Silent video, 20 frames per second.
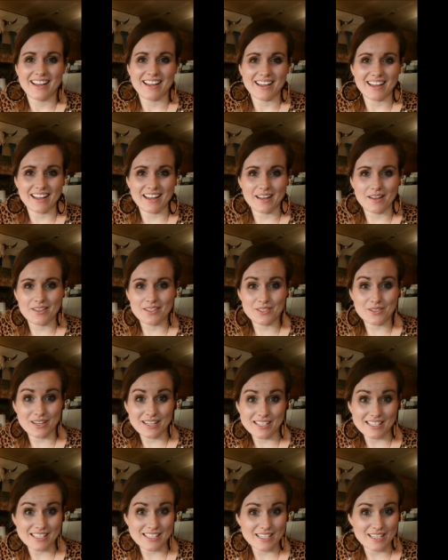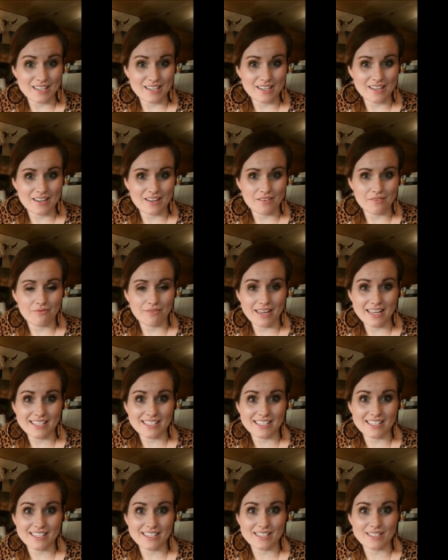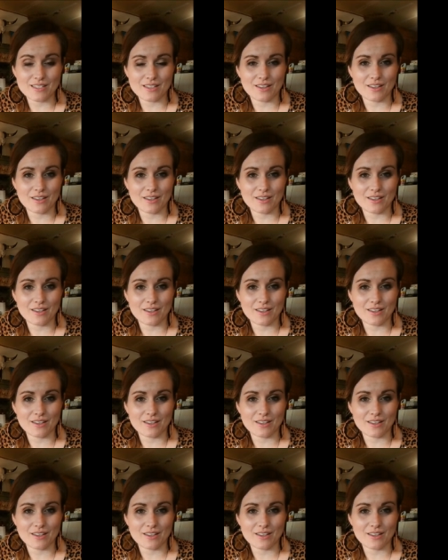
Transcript: Uh, it's great to see faces,